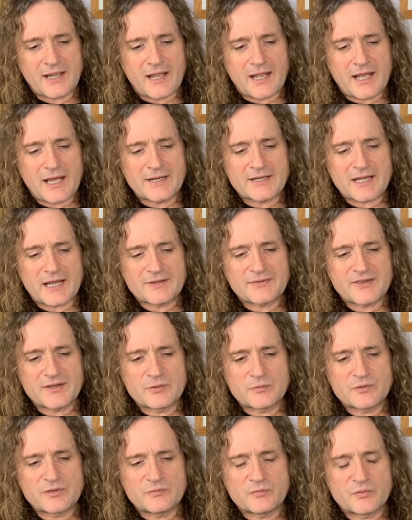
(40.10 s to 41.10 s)
I
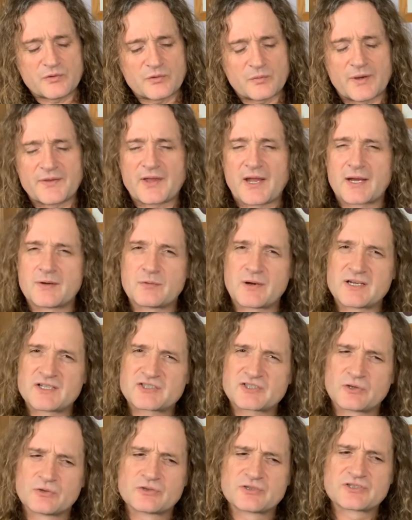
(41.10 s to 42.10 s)
think with the way that I write
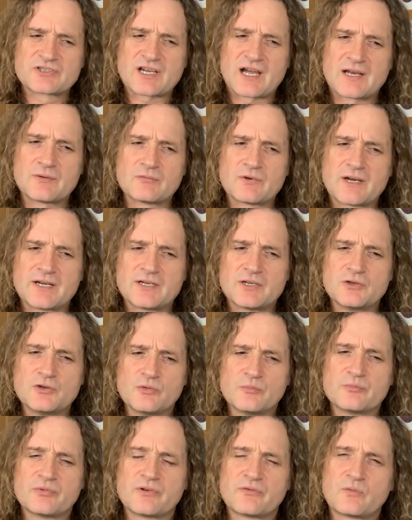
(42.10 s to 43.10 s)
songs, I write in a
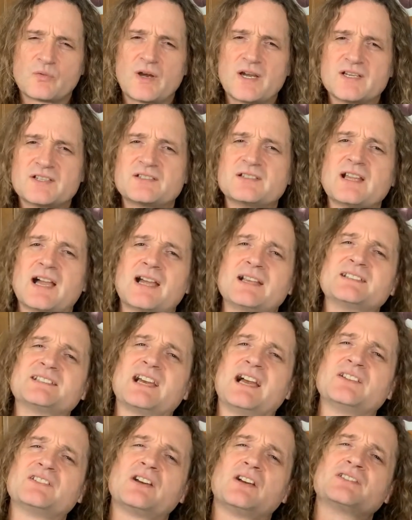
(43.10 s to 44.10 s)
number of ways. 9
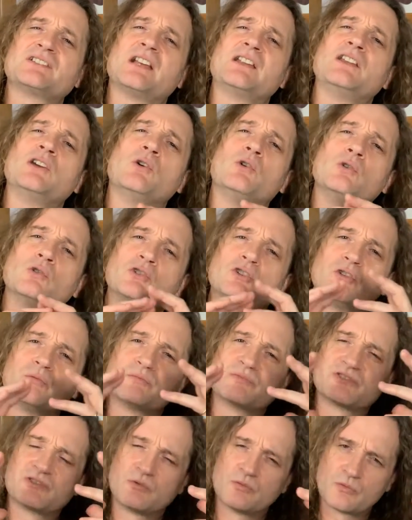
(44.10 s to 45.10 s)
times out of 10, it all
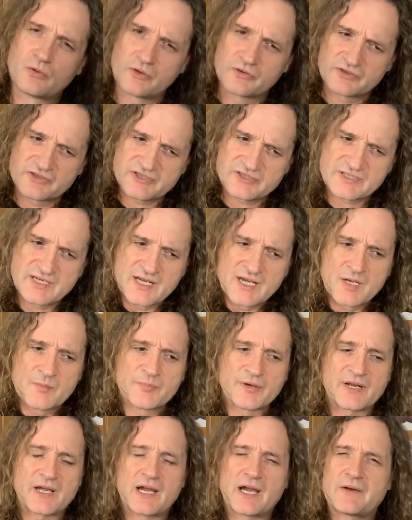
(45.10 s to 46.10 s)
comes at once.
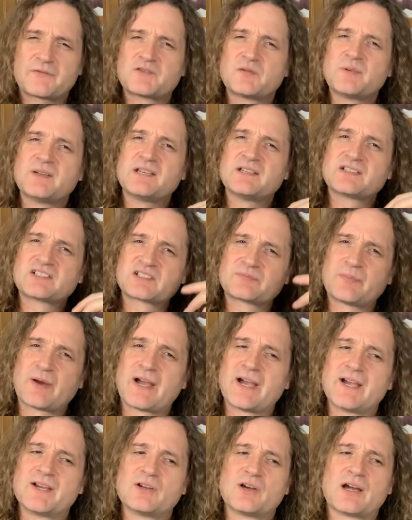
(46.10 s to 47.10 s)
But I have to be
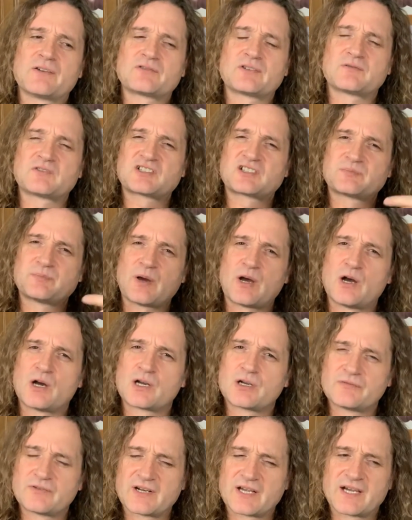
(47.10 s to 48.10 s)
inspired, I have to have a
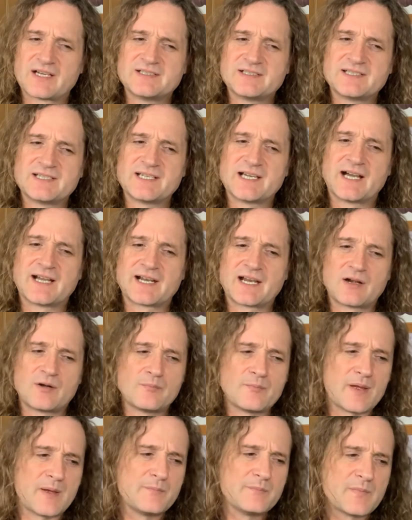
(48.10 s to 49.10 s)
spark of an idea. And I
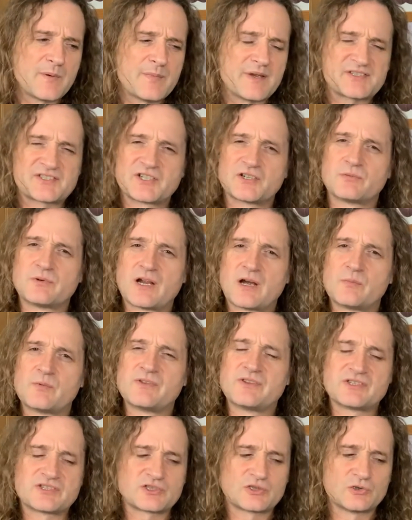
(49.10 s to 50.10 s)
remember messing around
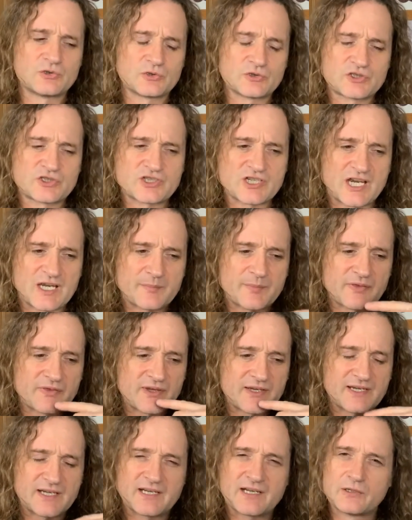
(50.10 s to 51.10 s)
with this chord shape and
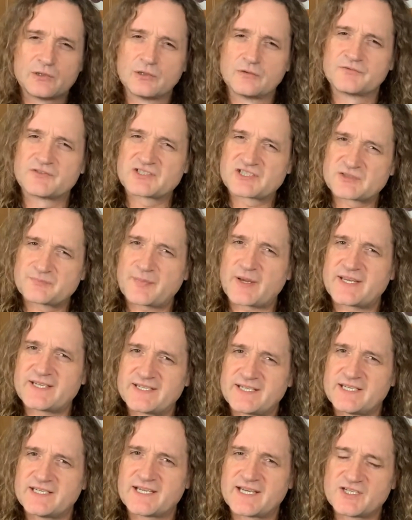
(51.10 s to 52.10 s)
thinking, I love the
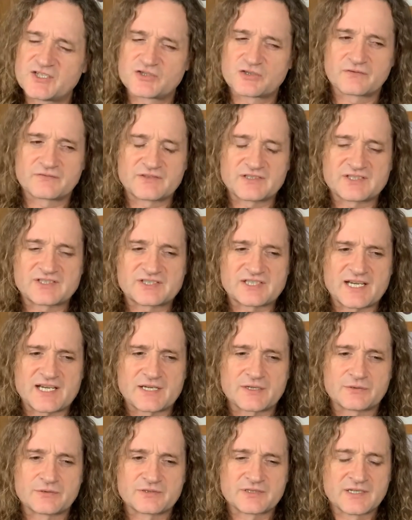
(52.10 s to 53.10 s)
spiky nature of this
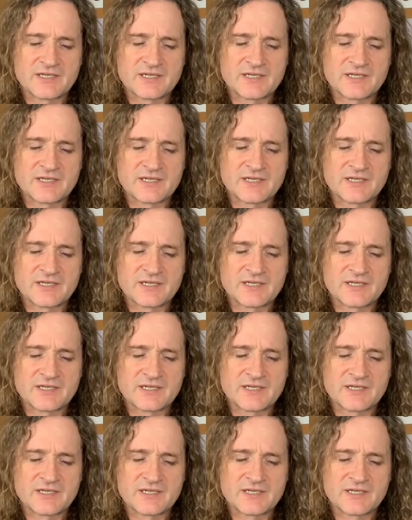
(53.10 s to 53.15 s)
sound.